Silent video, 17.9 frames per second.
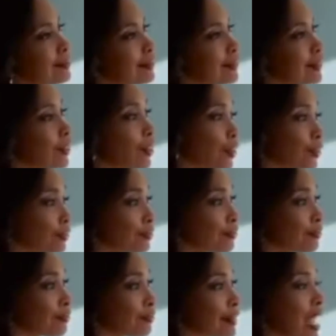So,
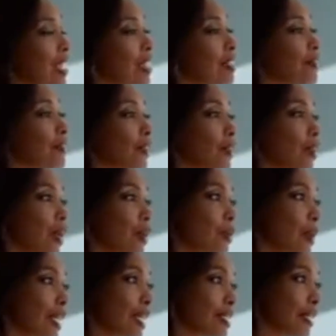figure out a
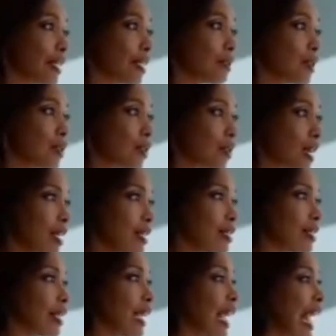way to set up the
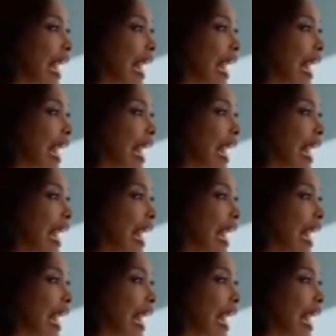trust